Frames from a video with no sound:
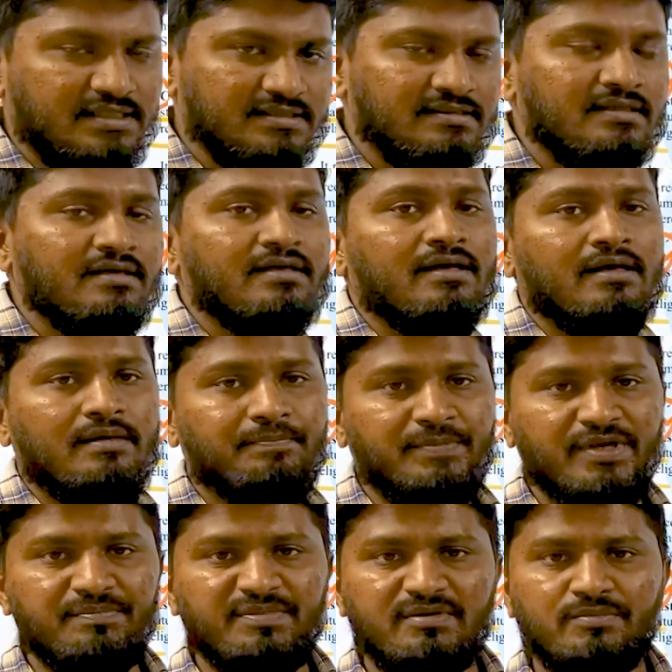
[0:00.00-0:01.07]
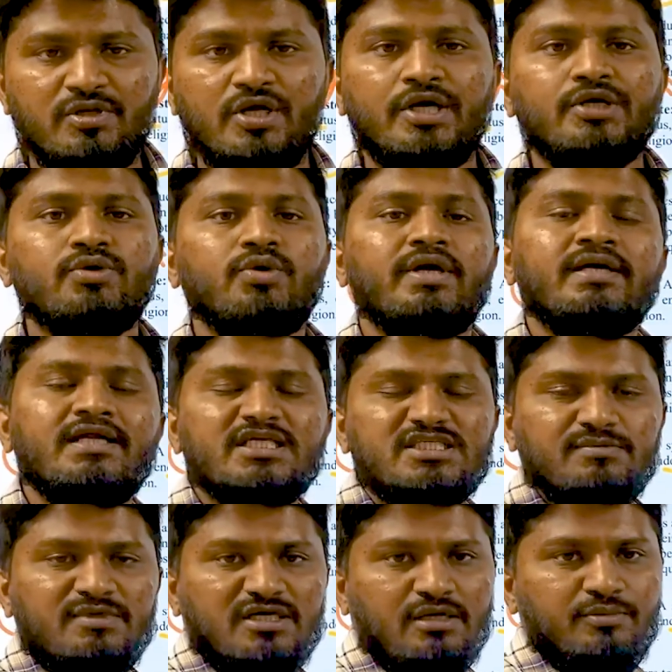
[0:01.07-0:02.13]
as people belonging to
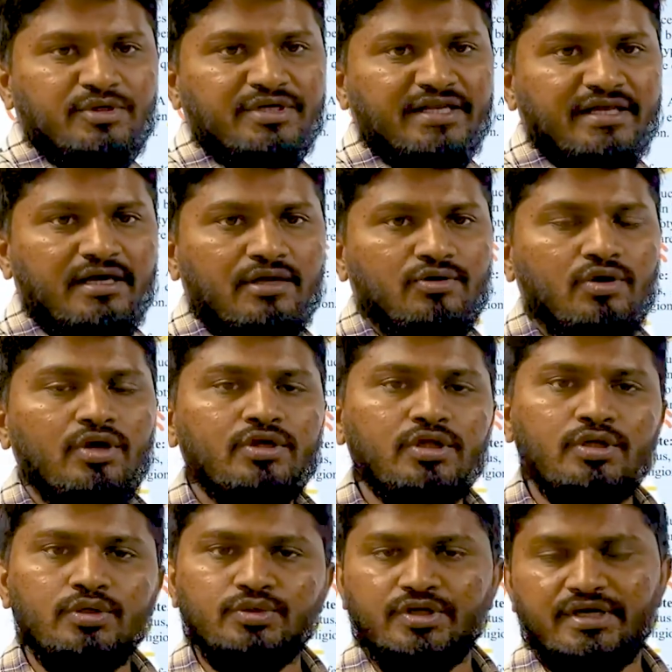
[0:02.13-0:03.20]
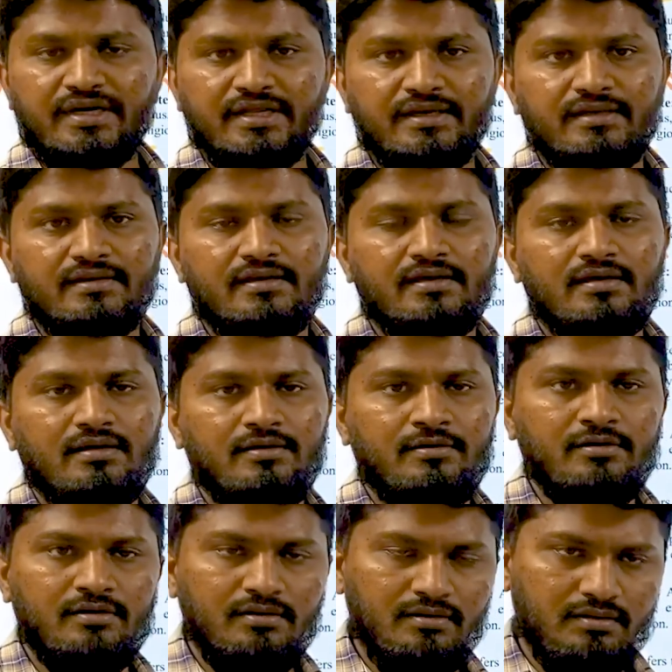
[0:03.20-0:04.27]
untouchable community are not allowed to drink in
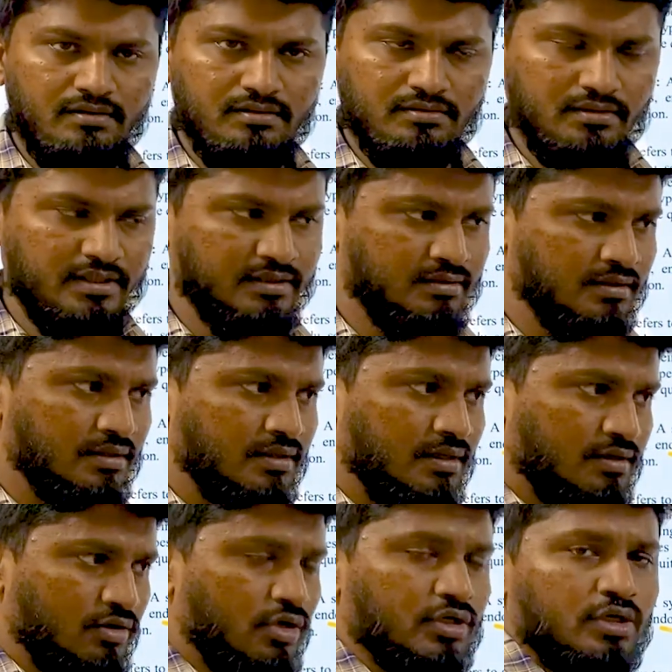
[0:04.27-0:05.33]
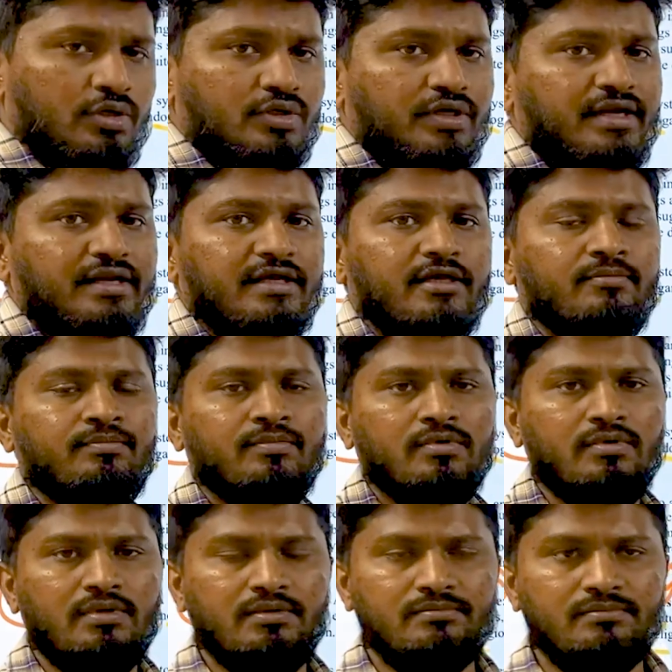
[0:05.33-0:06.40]
a like not allowed to drink
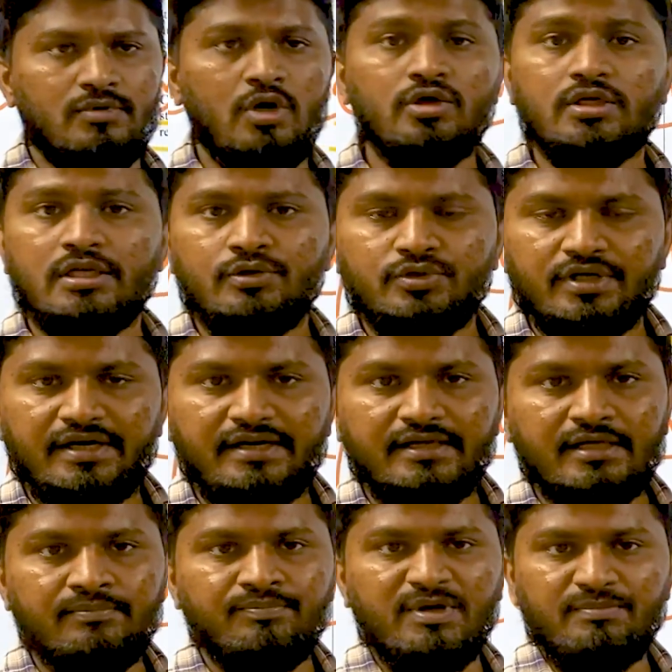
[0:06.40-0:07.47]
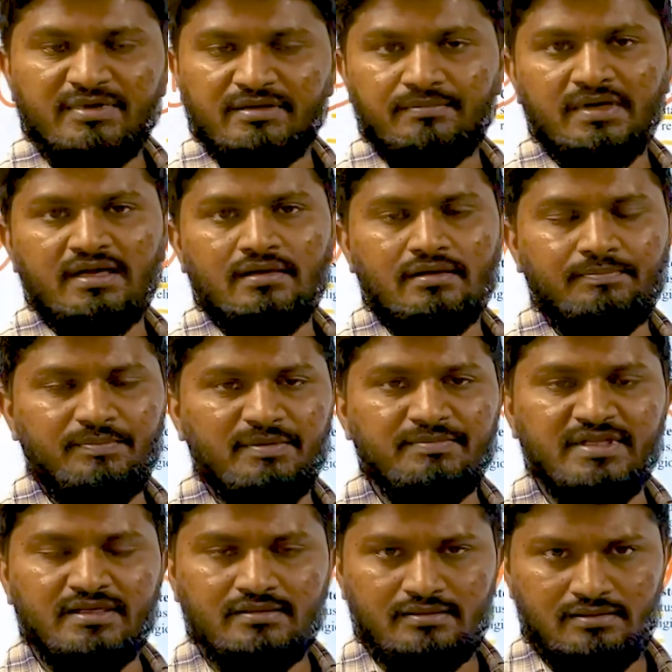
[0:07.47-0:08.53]
in public
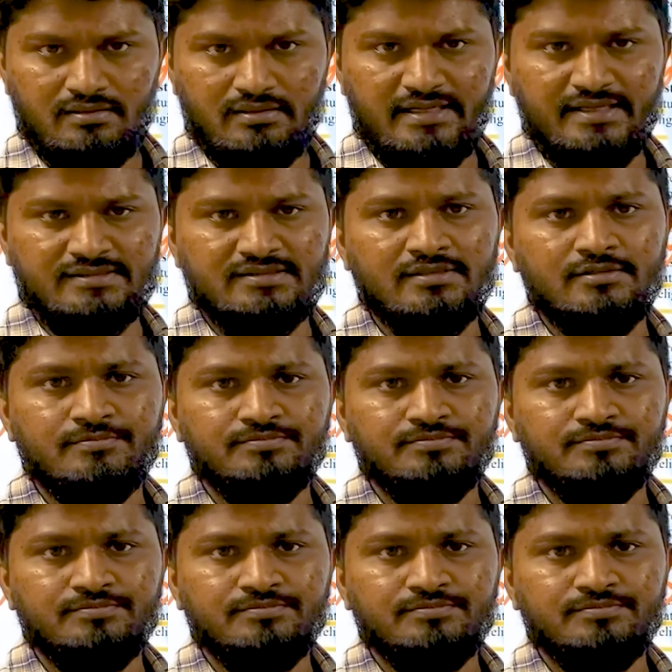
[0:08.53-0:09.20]
lakes,